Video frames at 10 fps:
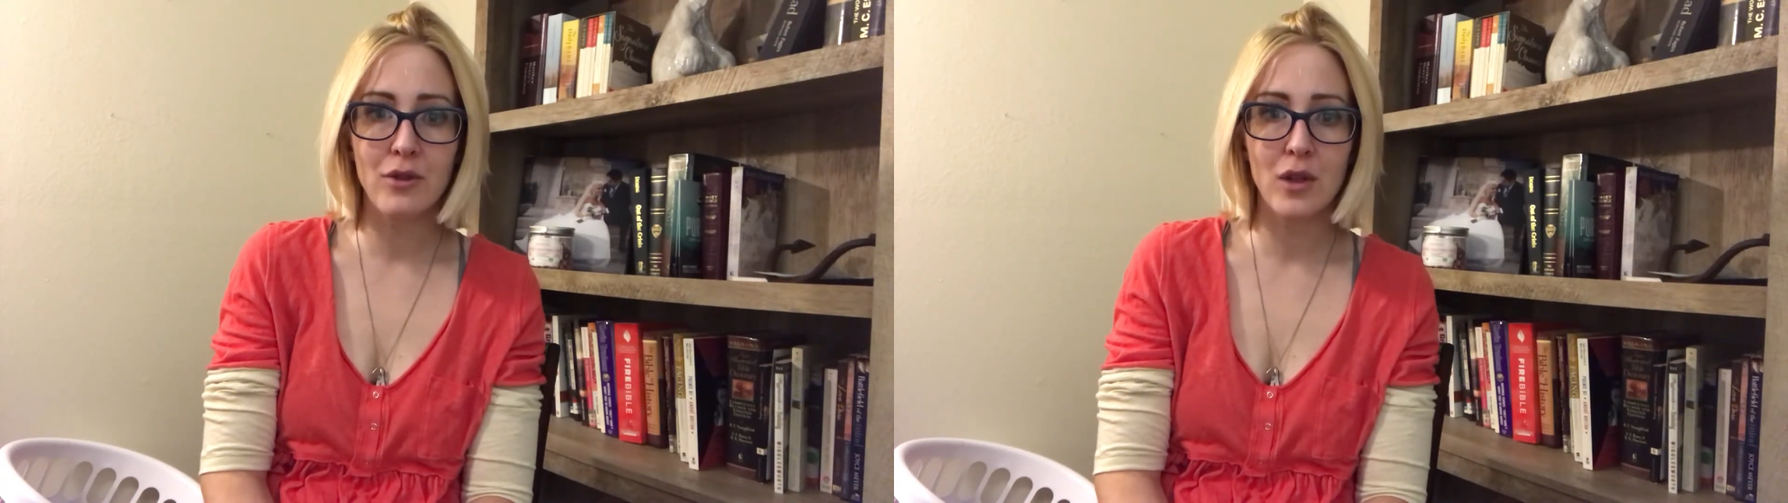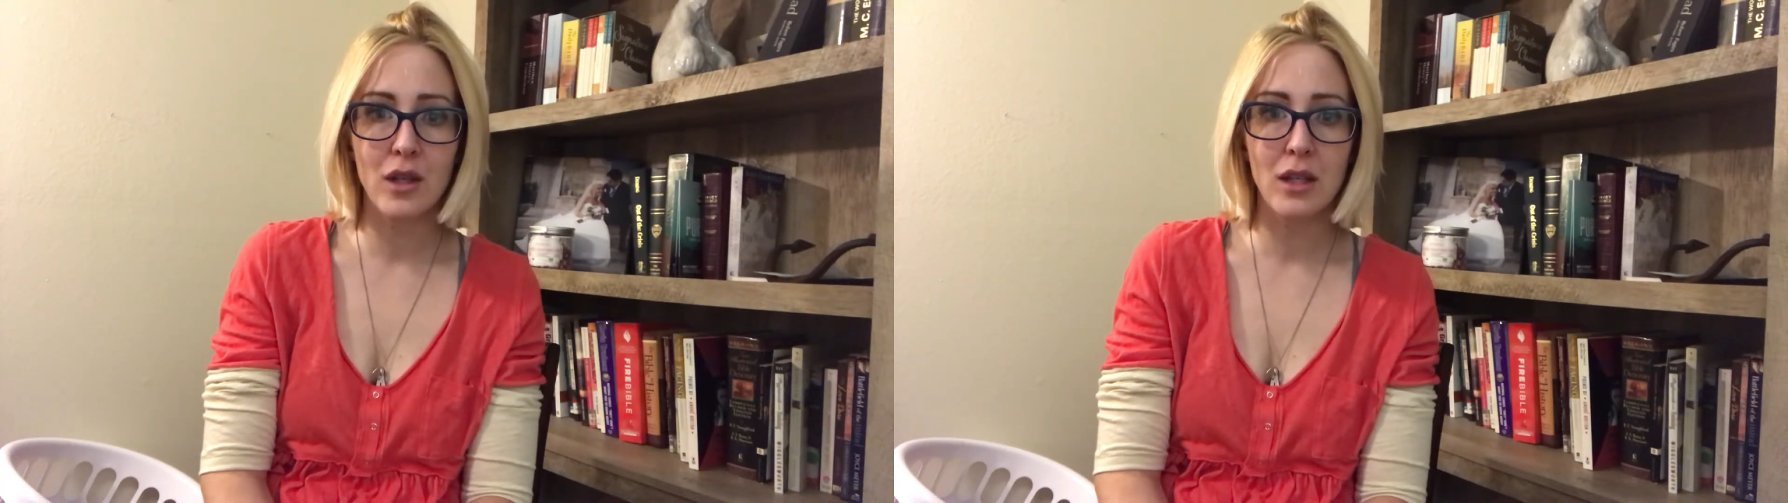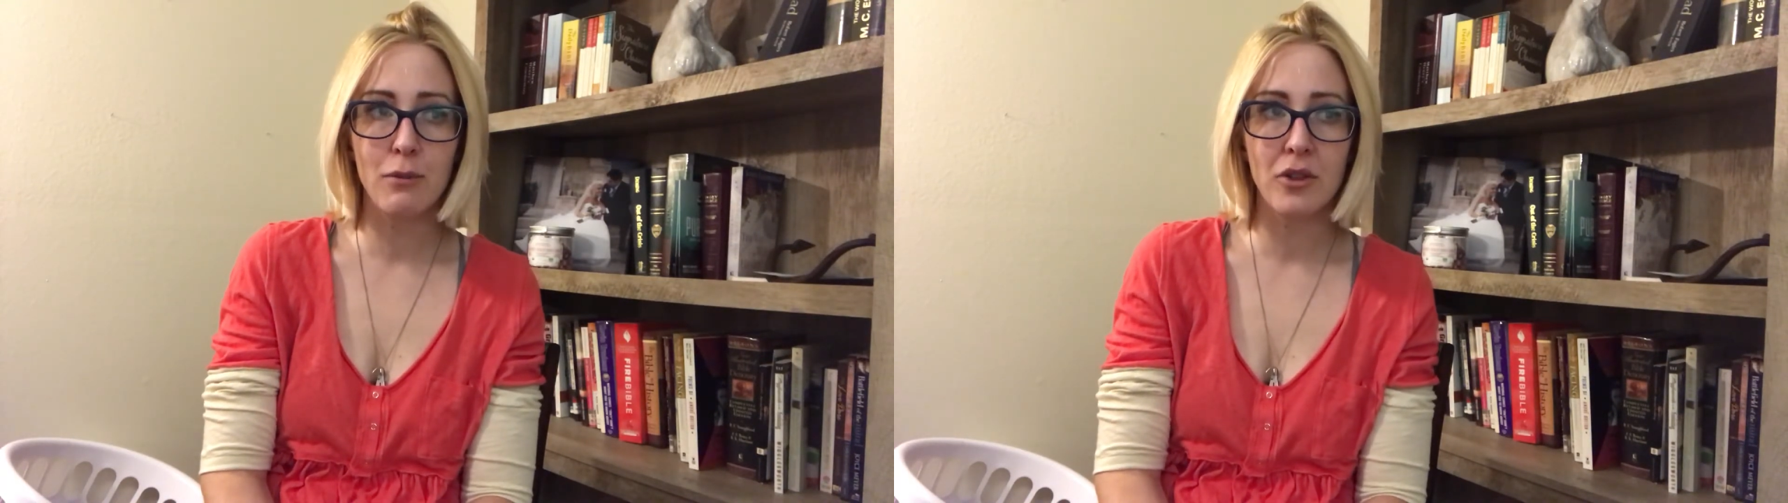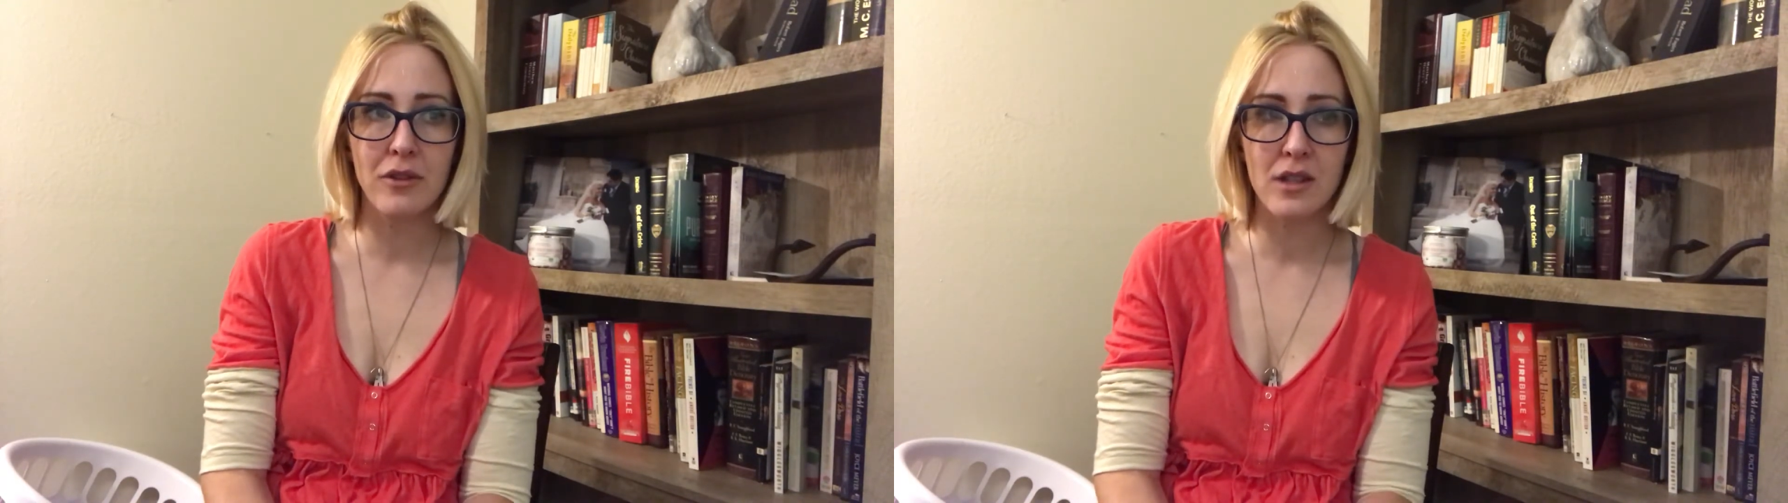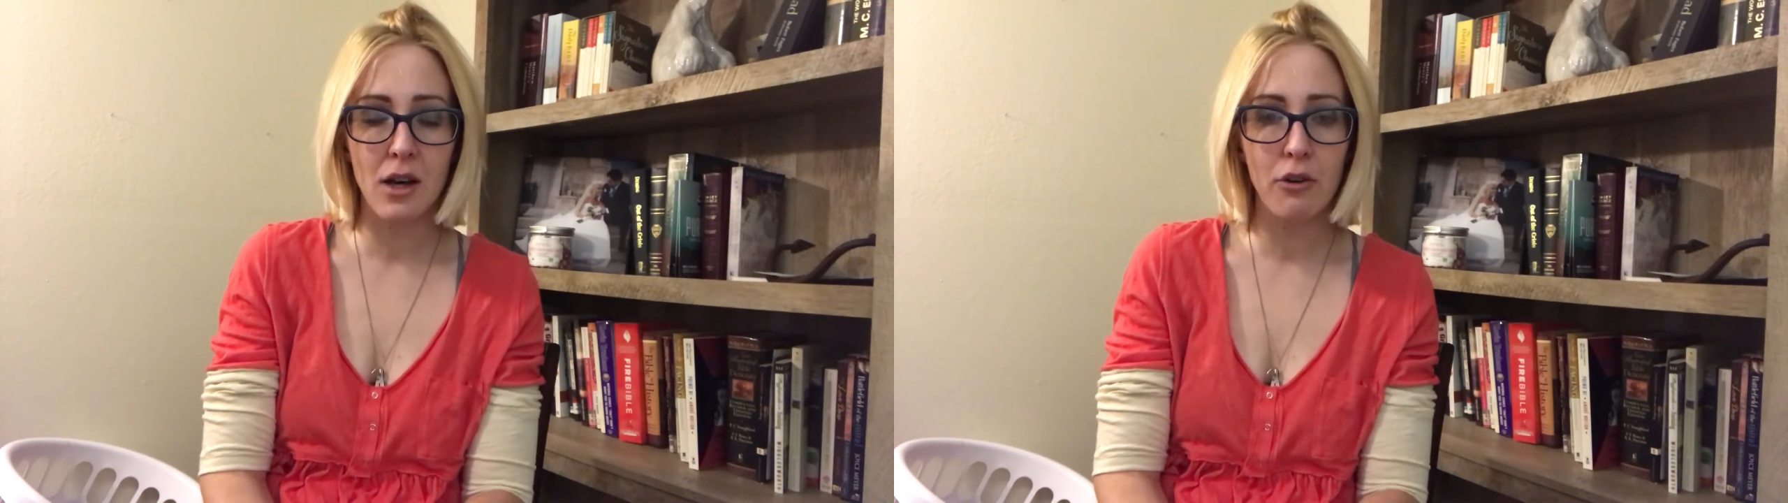to keep
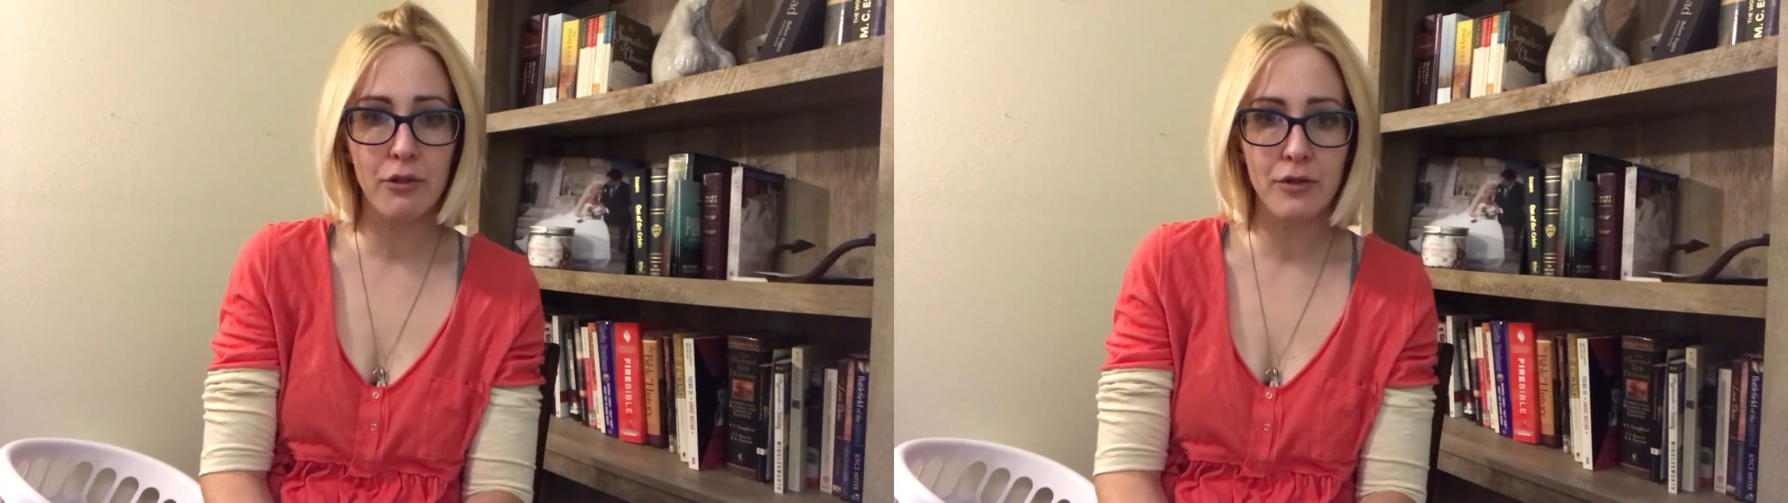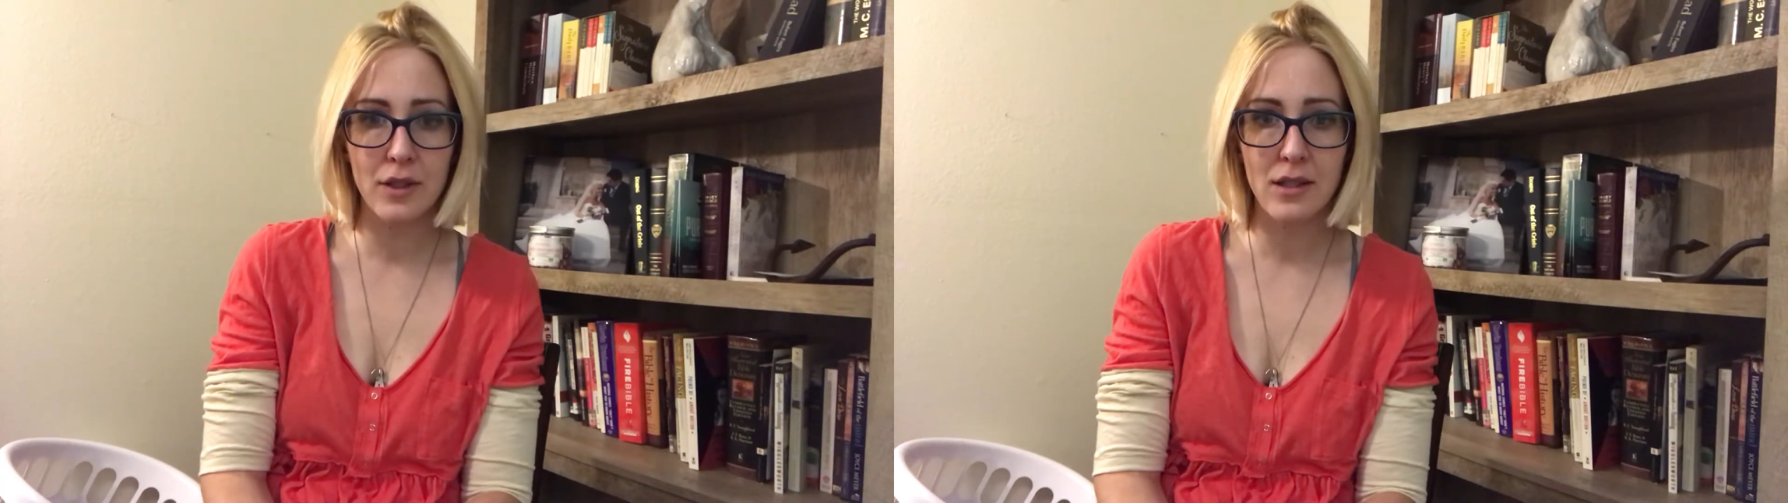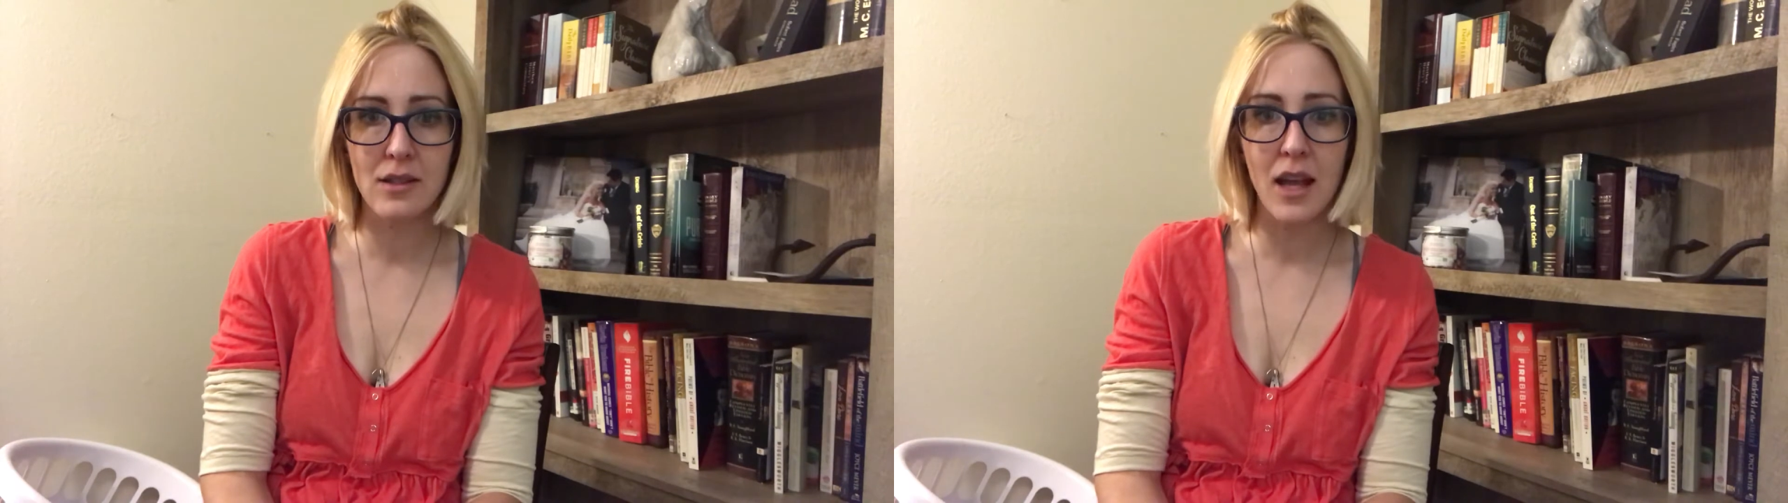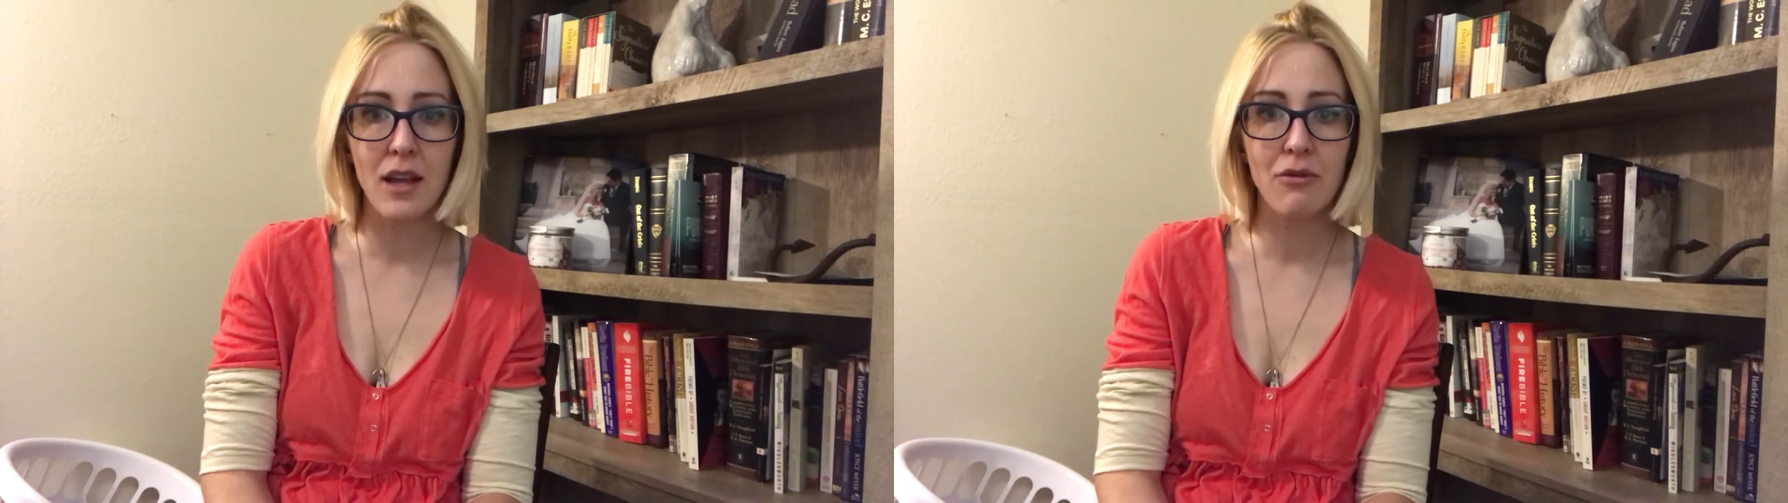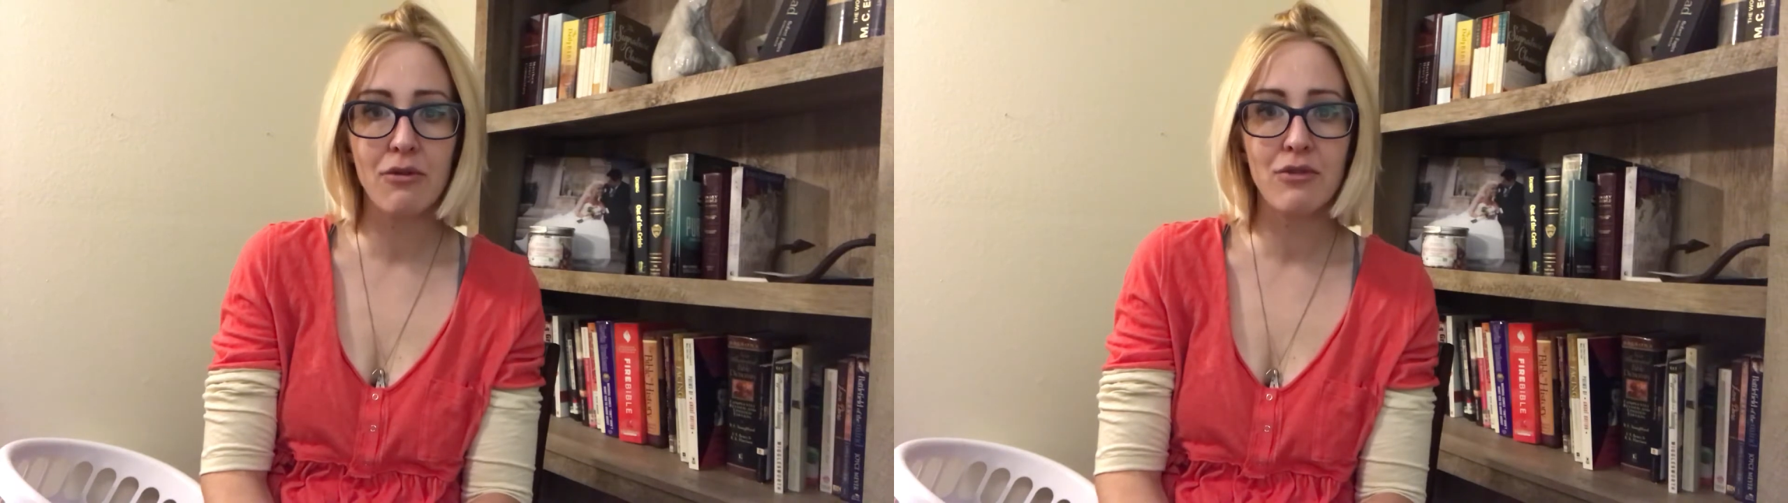yourself safe,